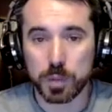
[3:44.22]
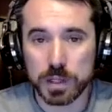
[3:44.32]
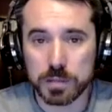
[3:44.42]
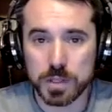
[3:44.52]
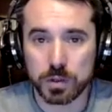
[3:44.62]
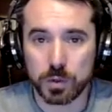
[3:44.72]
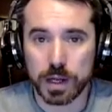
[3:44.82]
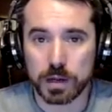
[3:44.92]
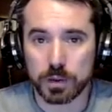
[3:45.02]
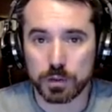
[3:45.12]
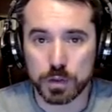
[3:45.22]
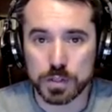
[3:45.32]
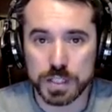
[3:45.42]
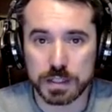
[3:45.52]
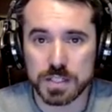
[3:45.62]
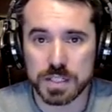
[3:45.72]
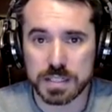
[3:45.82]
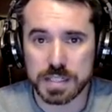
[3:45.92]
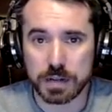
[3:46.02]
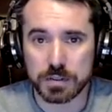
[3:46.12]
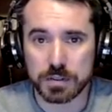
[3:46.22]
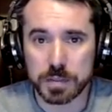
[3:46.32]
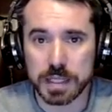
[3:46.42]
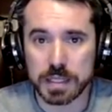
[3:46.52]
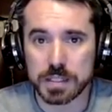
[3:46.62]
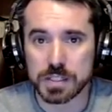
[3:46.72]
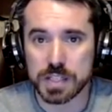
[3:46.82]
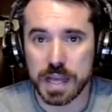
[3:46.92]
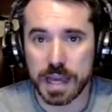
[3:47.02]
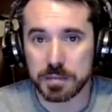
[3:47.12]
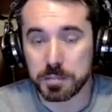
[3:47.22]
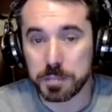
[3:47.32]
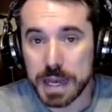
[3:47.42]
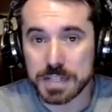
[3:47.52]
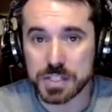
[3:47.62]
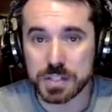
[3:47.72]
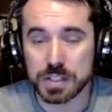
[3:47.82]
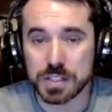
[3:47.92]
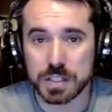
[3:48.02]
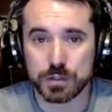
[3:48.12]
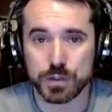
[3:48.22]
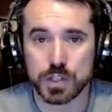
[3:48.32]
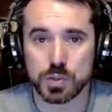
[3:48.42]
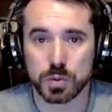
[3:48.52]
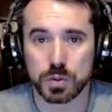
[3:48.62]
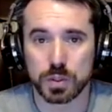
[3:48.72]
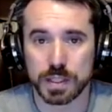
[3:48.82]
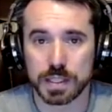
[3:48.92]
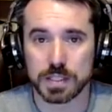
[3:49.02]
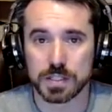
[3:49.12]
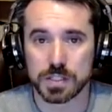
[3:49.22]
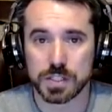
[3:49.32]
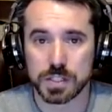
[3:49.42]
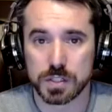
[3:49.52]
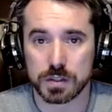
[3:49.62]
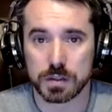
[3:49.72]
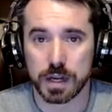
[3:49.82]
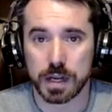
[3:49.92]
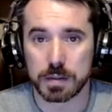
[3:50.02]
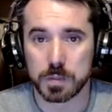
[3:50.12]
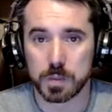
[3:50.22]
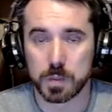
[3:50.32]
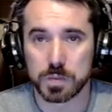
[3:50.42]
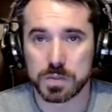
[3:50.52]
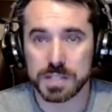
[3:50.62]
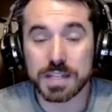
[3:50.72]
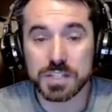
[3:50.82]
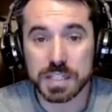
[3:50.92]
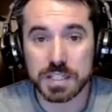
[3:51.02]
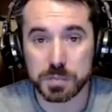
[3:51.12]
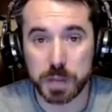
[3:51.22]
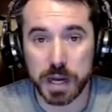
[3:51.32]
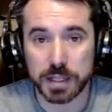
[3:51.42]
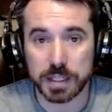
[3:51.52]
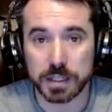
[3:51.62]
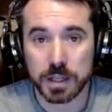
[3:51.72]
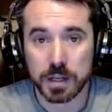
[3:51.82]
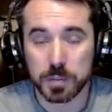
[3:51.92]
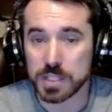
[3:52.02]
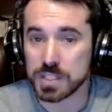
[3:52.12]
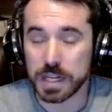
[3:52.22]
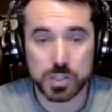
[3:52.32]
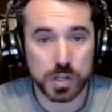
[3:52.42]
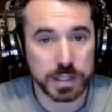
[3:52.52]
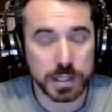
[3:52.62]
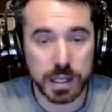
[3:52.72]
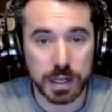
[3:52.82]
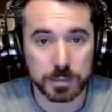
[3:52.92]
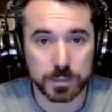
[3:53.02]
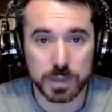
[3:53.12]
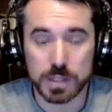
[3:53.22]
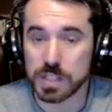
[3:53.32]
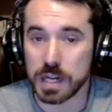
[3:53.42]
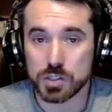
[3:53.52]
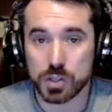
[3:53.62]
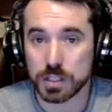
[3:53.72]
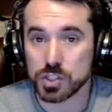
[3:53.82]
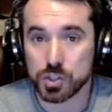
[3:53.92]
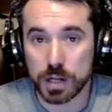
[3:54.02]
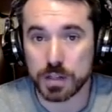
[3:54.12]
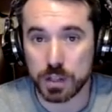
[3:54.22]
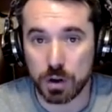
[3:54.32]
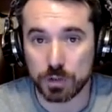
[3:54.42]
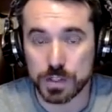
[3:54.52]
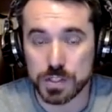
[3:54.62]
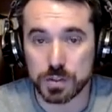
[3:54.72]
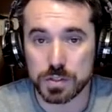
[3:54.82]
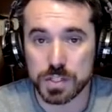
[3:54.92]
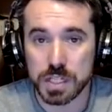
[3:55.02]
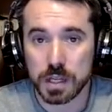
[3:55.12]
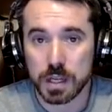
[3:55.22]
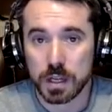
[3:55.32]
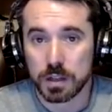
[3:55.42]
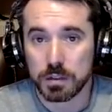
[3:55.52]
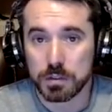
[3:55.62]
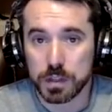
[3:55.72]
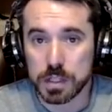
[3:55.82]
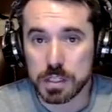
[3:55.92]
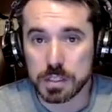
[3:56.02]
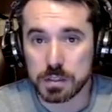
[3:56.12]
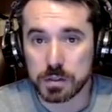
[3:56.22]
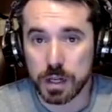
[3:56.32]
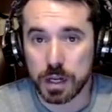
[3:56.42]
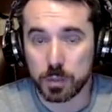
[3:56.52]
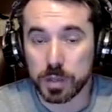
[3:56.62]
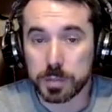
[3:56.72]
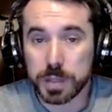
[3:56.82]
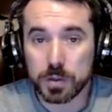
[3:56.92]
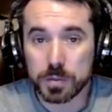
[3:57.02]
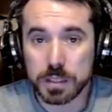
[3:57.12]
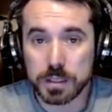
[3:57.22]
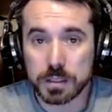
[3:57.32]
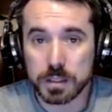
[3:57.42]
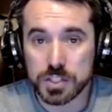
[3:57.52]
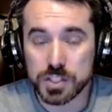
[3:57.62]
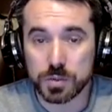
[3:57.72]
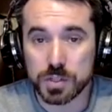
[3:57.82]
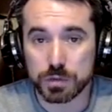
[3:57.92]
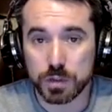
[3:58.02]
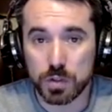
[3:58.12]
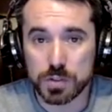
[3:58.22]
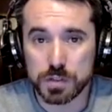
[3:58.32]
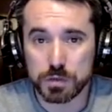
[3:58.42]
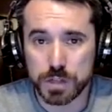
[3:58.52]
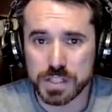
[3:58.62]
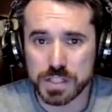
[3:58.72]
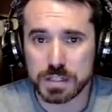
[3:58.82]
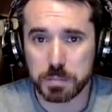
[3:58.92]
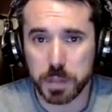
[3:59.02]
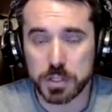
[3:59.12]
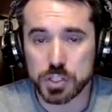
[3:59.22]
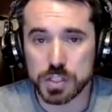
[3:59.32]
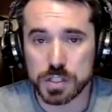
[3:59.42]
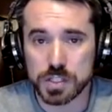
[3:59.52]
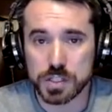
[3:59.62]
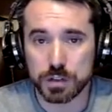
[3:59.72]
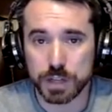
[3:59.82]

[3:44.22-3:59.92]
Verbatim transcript: bring him to the ground, the first thing that sticks out to me is at best, this individual is um, tensing his body, but he's not trying to get up. He's not trying to strike the officers. The uh, what appear to be a series of closed-fisted punches to the